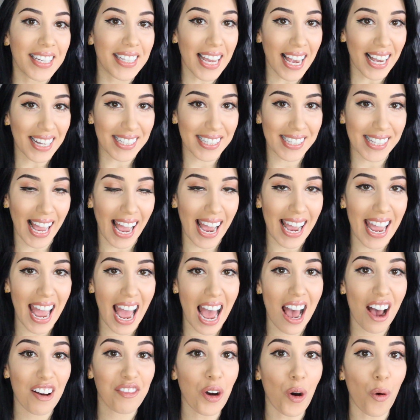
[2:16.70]
Yes, I
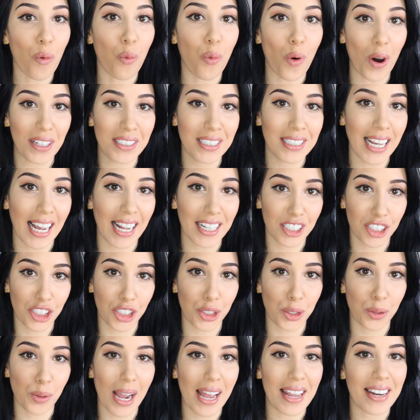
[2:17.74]
have one tattoo,